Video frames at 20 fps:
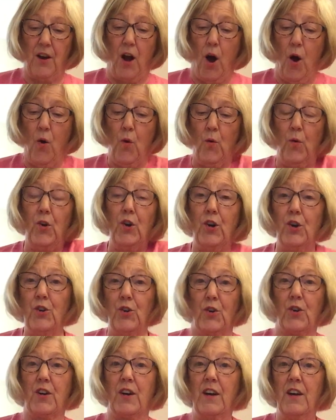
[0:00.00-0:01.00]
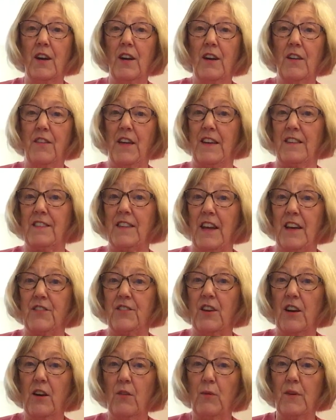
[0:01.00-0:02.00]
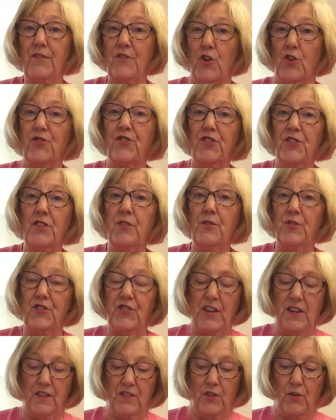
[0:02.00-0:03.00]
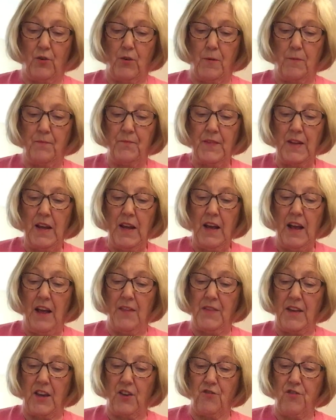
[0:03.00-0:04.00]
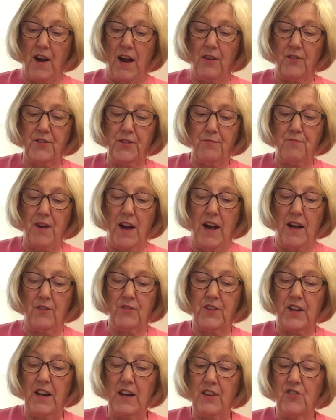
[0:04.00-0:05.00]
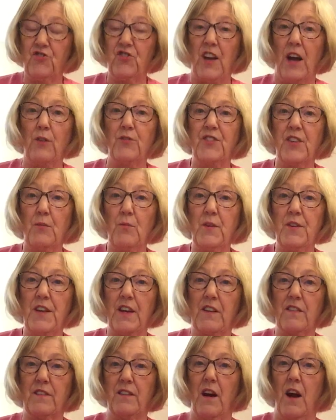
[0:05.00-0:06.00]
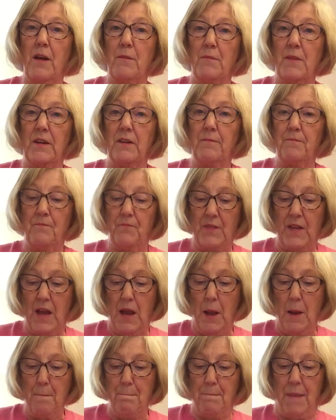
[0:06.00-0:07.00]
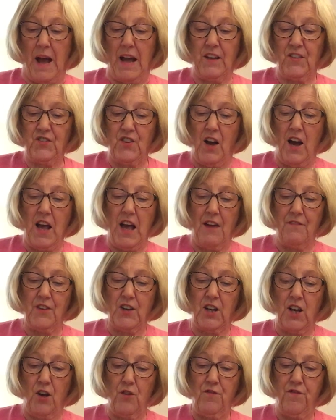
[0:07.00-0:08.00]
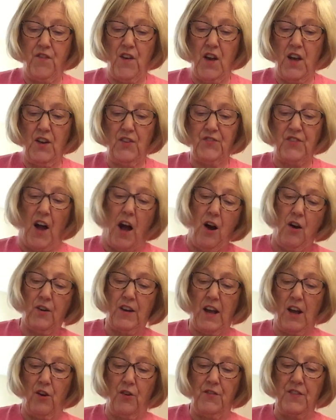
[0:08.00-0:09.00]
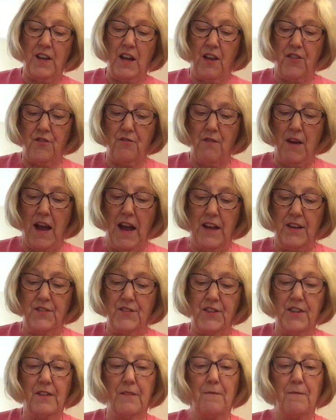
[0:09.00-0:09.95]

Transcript: "Oh, look," they said, "we've got a new seesaw." And they crowded round, shouting with excitement. "Bags, I have a go first. I'll get on the other end."